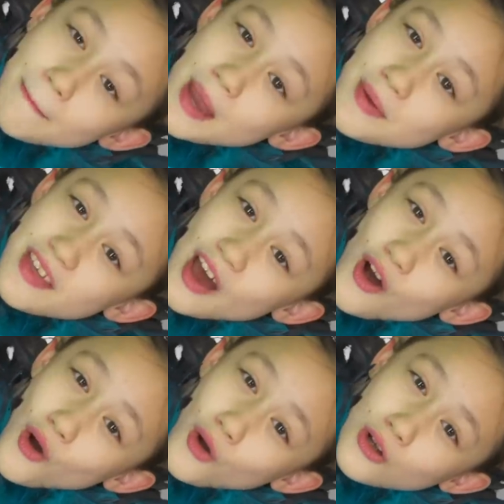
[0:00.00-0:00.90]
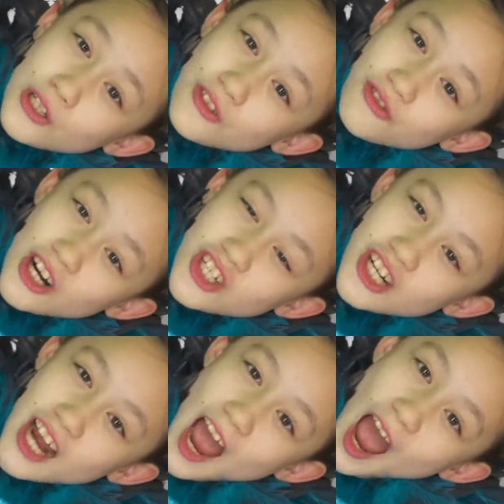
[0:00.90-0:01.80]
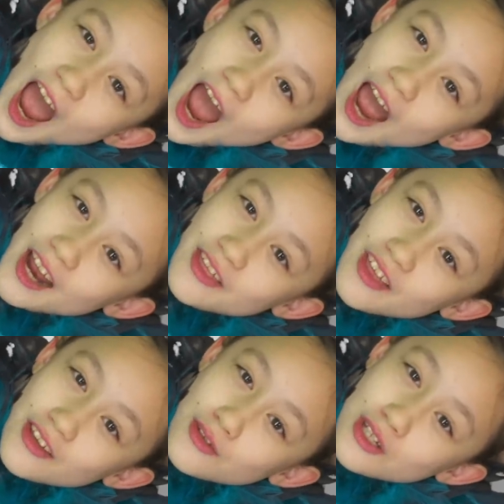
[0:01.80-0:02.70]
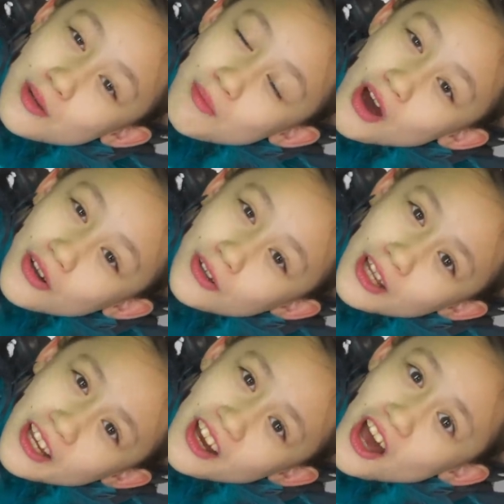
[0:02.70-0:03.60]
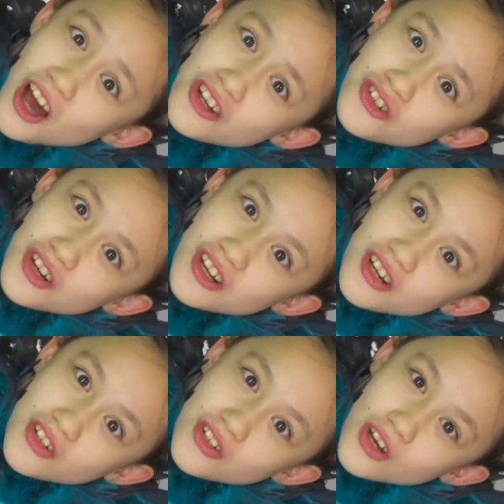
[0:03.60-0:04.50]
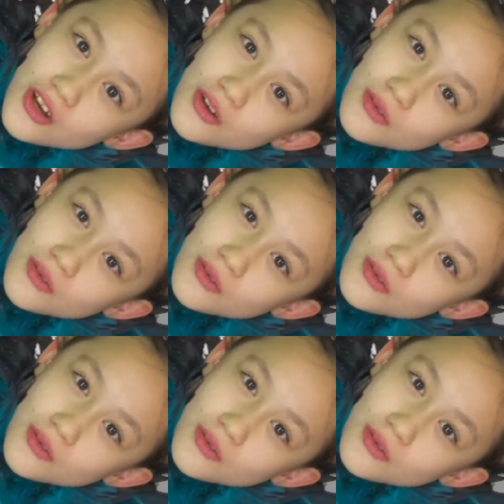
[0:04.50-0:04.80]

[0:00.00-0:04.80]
Maybe that old Russian hag that used to model like 100 years ago.